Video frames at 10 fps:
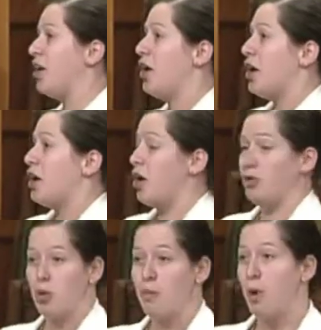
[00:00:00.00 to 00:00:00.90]
we train
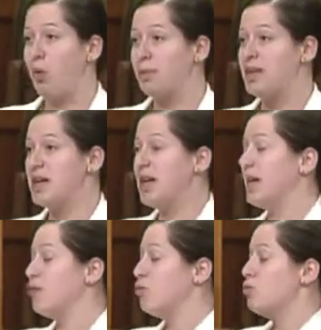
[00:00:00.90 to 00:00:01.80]
our police
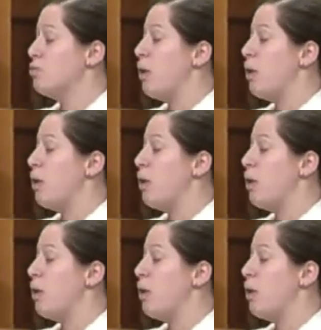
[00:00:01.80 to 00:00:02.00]
officers